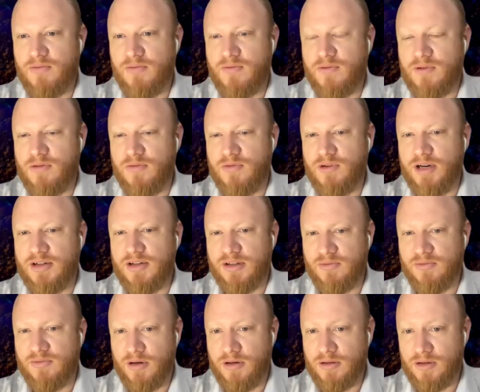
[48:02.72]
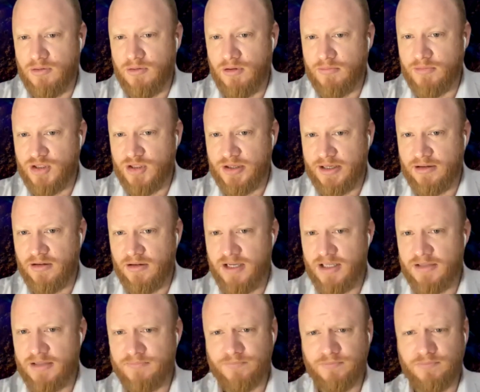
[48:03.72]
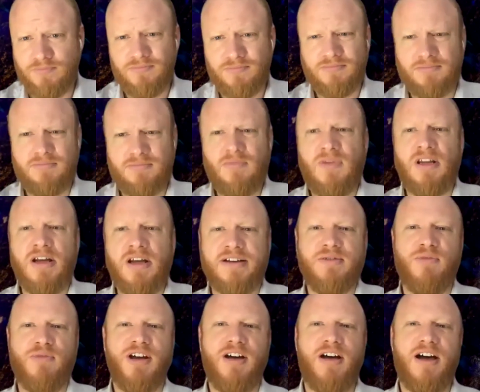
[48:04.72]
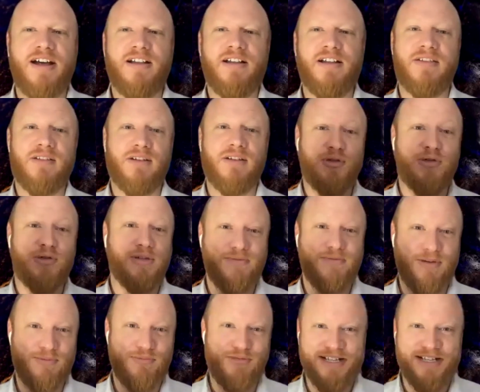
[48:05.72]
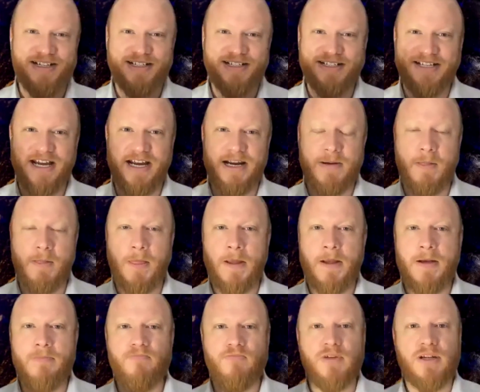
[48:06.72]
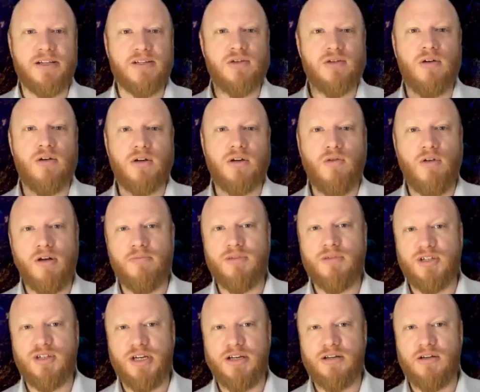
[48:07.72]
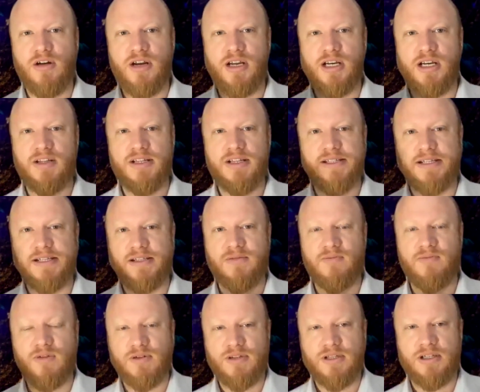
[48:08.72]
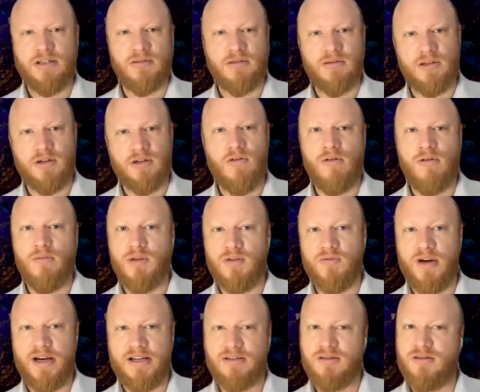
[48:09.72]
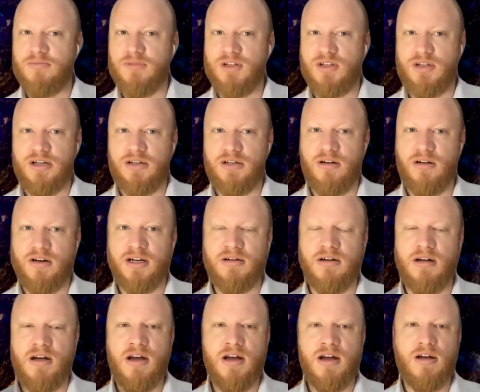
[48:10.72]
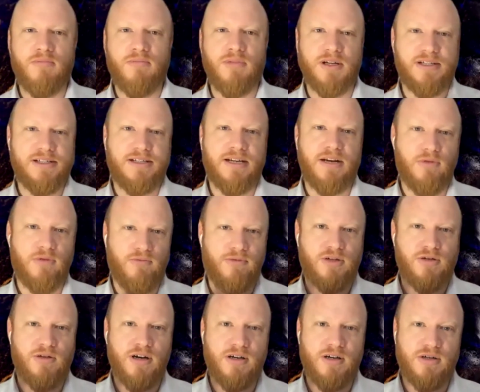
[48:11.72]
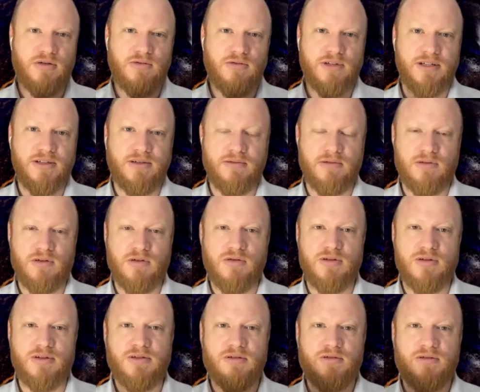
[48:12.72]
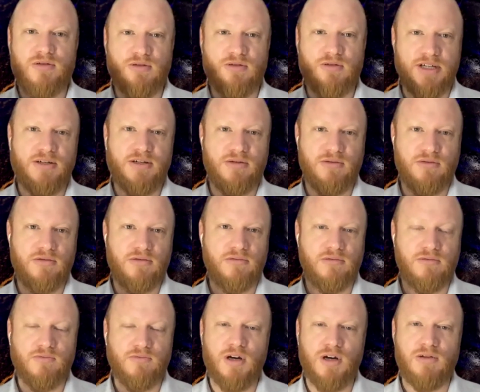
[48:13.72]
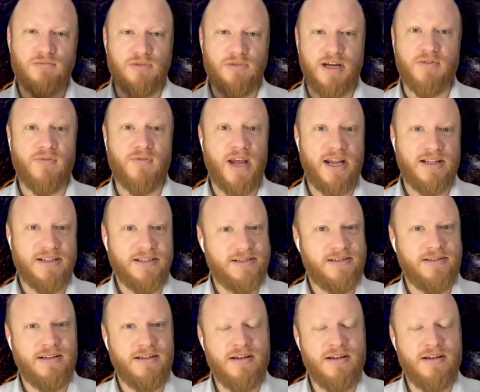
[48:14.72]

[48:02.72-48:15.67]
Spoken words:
few of you actually work in quantum machine learning. I did want to highlight that, of course, what I'm presenting today is not quantum machine learning in the sense of using the quantum device to do machine learning, but instead what we're trying to do is use traditional, well, advanced